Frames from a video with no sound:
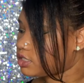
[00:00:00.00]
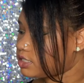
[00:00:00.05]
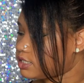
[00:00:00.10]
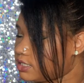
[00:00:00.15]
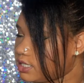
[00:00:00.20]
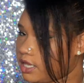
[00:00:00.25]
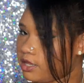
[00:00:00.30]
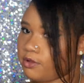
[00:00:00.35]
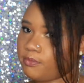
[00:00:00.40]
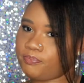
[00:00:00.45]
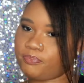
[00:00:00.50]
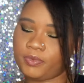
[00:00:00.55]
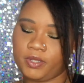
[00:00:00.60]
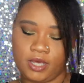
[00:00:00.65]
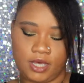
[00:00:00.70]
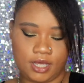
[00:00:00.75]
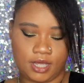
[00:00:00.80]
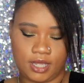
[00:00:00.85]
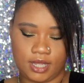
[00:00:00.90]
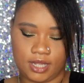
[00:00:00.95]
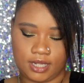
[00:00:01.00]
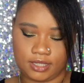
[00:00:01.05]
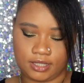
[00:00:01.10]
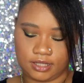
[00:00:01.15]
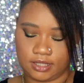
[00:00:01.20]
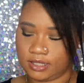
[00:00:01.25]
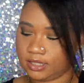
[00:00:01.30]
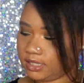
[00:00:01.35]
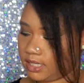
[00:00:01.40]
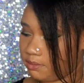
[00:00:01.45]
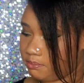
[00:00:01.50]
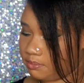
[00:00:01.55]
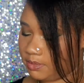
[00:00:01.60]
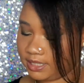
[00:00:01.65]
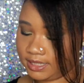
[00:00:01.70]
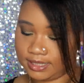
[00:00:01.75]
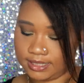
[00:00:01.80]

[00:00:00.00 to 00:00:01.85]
So let me